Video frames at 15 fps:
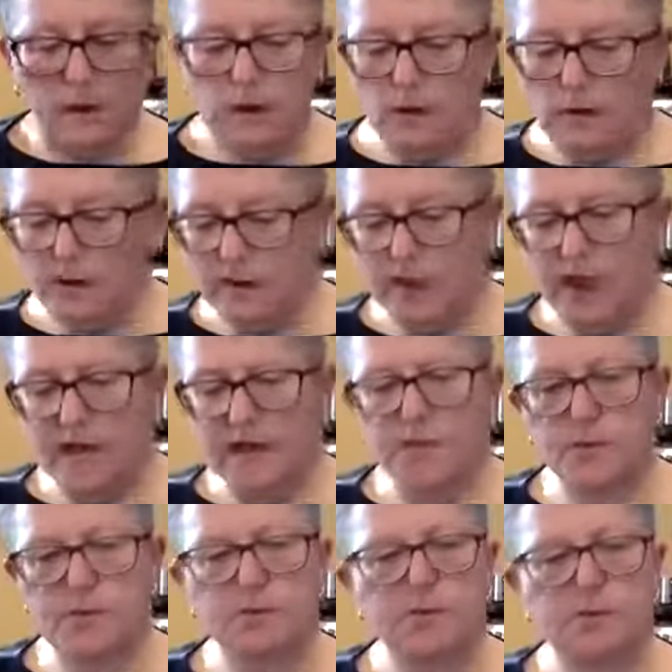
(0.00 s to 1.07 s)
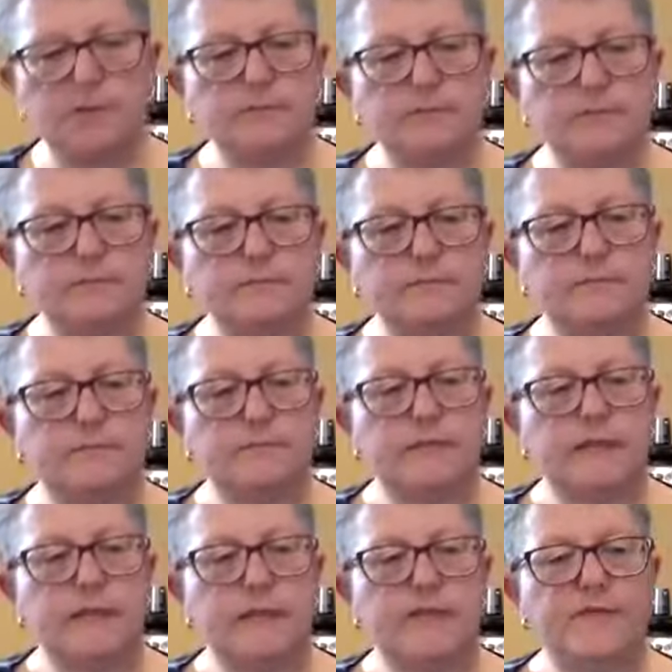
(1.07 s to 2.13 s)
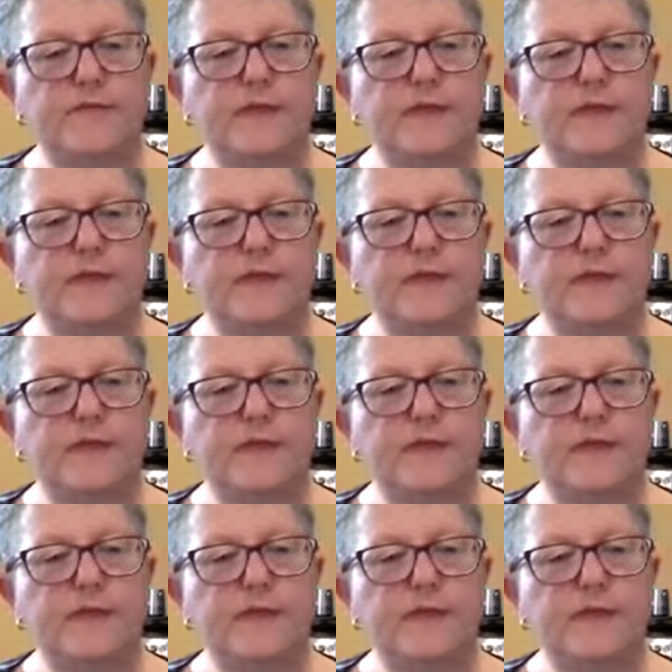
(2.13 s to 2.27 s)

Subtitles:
All right, guys. Well, if